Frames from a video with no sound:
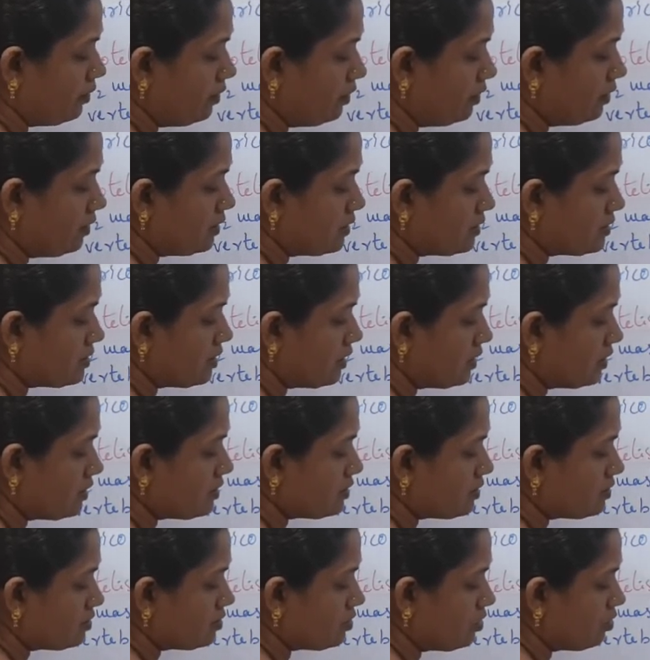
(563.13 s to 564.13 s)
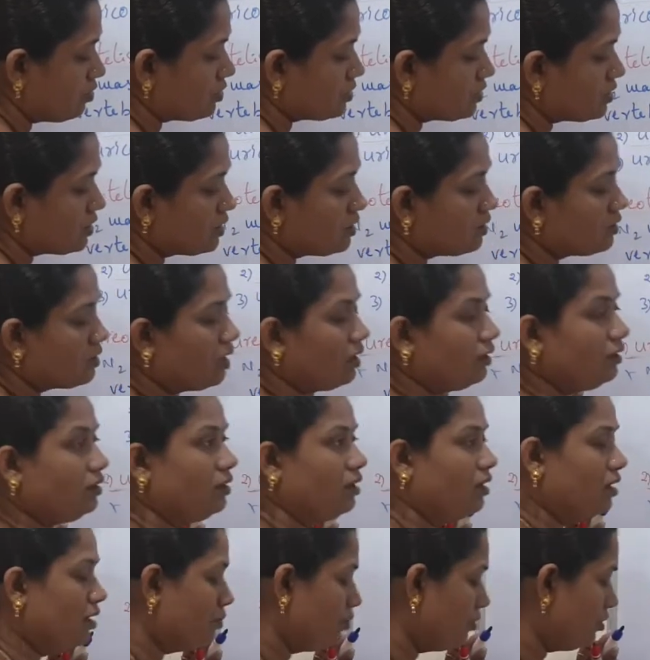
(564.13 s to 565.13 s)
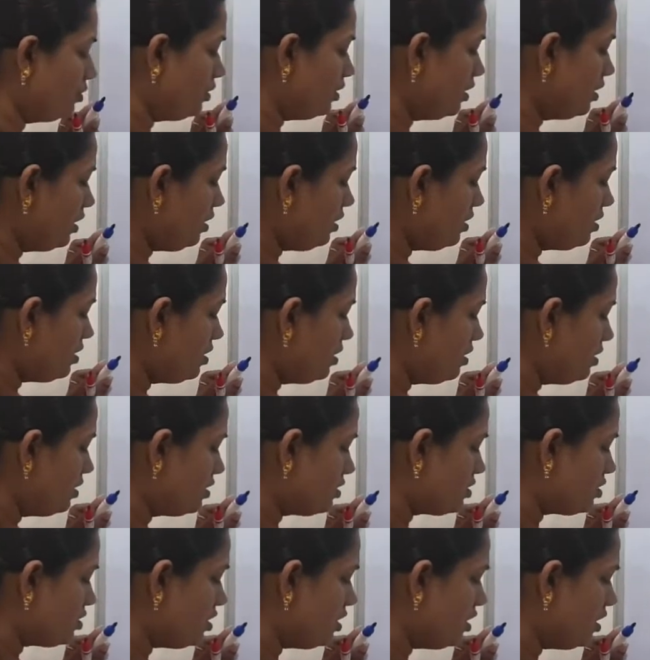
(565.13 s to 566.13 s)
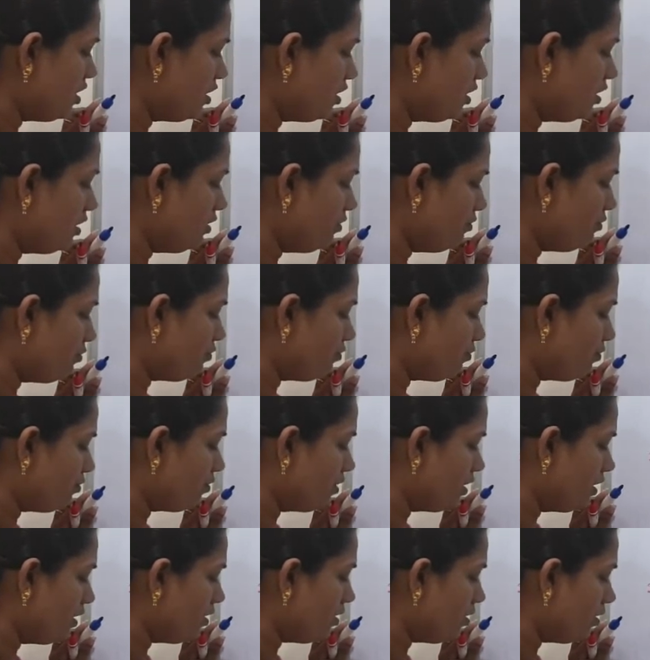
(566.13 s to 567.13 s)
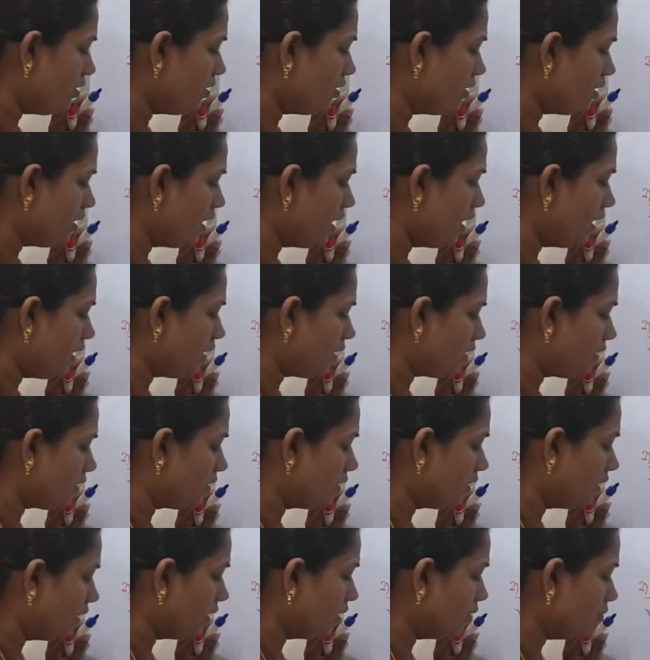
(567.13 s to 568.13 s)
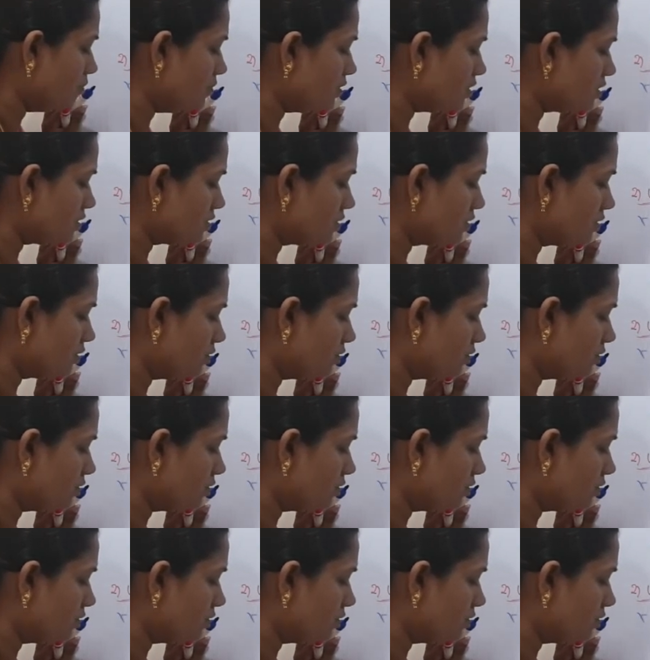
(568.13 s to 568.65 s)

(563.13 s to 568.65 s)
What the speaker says: It is less toxic than ammonia. It's nearly 1 lakh times